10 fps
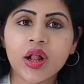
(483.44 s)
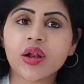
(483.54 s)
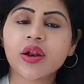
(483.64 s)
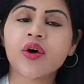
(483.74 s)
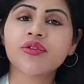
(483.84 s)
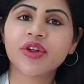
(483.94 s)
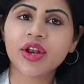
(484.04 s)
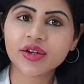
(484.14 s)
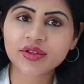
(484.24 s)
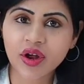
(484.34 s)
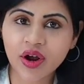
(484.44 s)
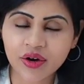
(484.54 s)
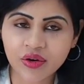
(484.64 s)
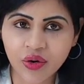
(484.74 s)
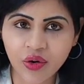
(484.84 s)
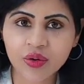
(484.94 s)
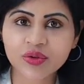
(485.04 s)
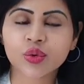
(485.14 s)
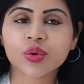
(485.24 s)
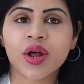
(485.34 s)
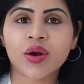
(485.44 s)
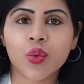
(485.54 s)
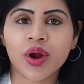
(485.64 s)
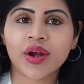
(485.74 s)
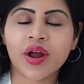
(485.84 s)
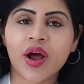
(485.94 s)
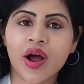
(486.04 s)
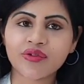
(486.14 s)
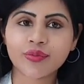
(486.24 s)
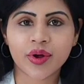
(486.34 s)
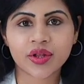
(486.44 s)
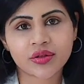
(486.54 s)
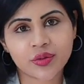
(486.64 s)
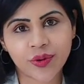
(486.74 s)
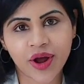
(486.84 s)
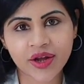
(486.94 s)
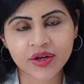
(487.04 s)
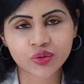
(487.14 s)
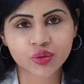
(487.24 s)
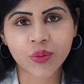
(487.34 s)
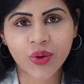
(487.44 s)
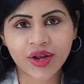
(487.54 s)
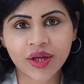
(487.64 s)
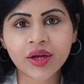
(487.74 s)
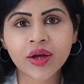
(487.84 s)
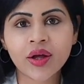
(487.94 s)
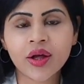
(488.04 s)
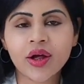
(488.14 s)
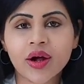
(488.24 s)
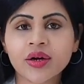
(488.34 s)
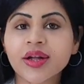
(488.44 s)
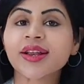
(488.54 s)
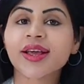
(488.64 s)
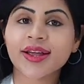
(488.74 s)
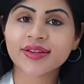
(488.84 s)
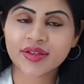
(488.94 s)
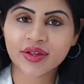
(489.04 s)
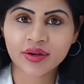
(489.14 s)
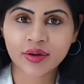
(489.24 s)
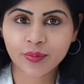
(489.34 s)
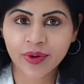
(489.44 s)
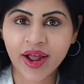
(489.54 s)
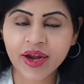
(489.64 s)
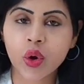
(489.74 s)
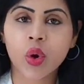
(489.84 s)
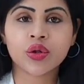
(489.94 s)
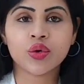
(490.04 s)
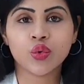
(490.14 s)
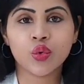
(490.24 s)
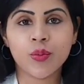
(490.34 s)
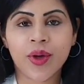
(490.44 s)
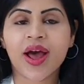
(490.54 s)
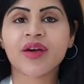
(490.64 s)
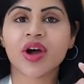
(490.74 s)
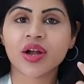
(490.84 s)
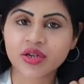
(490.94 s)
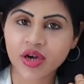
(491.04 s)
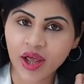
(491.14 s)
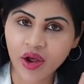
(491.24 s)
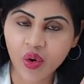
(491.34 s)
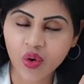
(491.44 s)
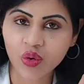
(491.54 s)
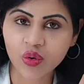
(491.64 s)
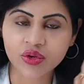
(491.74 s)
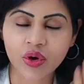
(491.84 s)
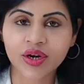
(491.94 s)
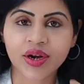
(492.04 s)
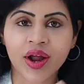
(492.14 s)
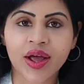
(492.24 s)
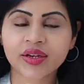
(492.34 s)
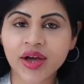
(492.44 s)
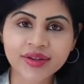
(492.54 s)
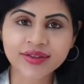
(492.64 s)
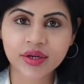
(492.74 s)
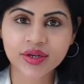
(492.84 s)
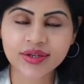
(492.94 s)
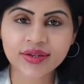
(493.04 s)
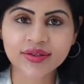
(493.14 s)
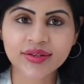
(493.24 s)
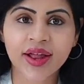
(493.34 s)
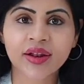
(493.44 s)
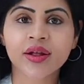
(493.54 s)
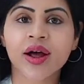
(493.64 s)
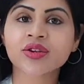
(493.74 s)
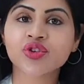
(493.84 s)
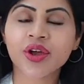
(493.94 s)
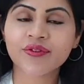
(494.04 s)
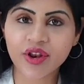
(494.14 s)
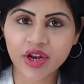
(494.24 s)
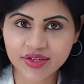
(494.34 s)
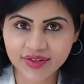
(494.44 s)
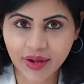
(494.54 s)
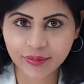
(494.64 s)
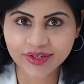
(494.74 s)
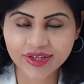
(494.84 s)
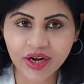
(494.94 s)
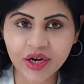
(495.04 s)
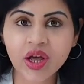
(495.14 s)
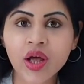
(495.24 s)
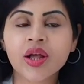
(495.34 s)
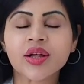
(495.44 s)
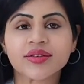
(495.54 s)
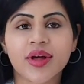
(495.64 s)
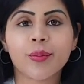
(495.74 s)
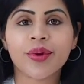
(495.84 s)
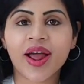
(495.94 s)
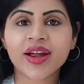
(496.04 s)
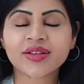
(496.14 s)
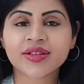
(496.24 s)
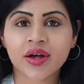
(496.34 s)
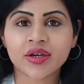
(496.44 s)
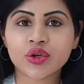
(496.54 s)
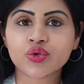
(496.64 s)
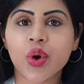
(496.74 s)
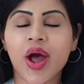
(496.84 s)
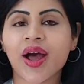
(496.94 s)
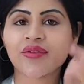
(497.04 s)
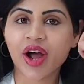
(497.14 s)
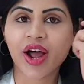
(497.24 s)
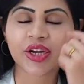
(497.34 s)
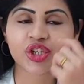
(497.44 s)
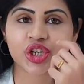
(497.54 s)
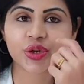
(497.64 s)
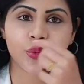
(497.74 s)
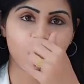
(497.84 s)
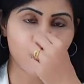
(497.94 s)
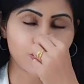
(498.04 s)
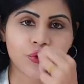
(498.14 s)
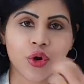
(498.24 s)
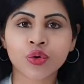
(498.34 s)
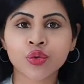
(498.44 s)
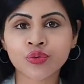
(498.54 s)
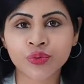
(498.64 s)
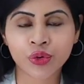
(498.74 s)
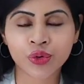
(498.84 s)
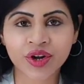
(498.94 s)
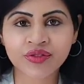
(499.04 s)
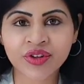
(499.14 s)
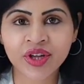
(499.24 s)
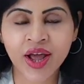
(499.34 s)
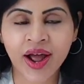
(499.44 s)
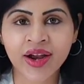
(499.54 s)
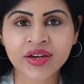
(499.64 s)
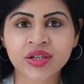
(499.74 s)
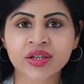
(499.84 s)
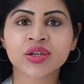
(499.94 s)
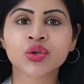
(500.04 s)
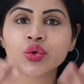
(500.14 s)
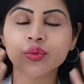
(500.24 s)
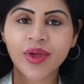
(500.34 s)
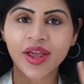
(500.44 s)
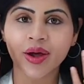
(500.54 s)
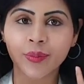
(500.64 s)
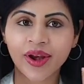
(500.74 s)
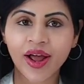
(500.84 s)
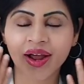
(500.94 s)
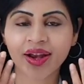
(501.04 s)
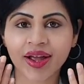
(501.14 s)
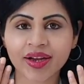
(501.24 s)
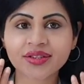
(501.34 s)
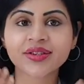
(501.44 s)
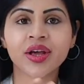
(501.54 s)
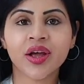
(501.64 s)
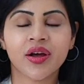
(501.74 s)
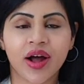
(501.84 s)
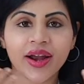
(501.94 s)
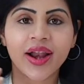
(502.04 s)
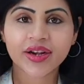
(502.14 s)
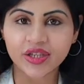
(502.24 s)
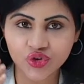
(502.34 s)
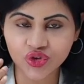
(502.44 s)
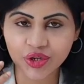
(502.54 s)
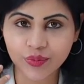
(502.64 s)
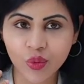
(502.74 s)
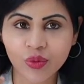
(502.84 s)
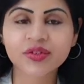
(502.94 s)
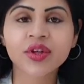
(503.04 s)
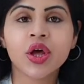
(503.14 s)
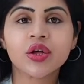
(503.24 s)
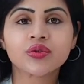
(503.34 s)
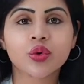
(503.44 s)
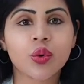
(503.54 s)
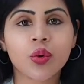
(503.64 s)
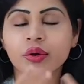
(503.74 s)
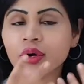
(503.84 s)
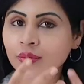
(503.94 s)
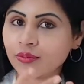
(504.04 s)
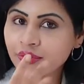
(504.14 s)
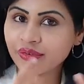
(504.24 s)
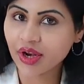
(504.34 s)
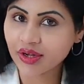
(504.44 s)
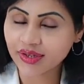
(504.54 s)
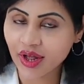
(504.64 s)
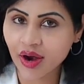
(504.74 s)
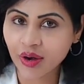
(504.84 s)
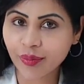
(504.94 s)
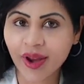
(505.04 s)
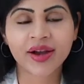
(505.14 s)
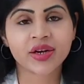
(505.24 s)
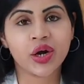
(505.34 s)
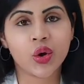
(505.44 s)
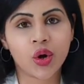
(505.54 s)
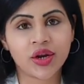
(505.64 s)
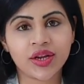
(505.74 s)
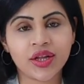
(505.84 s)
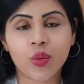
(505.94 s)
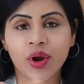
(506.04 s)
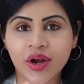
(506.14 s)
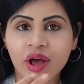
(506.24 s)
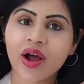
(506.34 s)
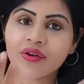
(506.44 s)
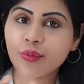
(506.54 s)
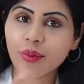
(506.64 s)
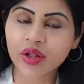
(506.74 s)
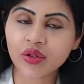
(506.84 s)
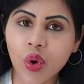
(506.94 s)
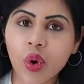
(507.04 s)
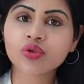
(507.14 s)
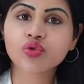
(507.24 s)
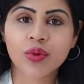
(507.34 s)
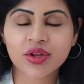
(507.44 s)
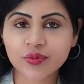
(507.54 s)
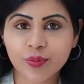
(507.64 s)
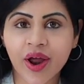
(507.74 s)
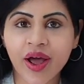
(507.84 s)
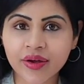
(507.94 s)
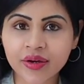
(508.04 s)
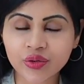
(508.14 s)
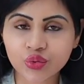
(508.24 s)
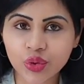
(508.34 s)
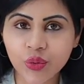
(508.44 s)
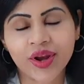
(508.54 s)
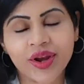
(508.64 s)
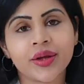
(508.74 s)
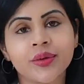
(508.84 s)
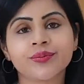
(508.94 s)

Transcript: Now fillers are also done 1.5 months prior to the wedding. In case the bride or the groom have under eye hollows or under eye dark circles, then the under eye fillers can be done. Some brides need to have a high cheekbone for good photography and good makeup and highlighted cheekbones. So the fillers are planned accordingly 1.5 months or 2 months prior to the wedding.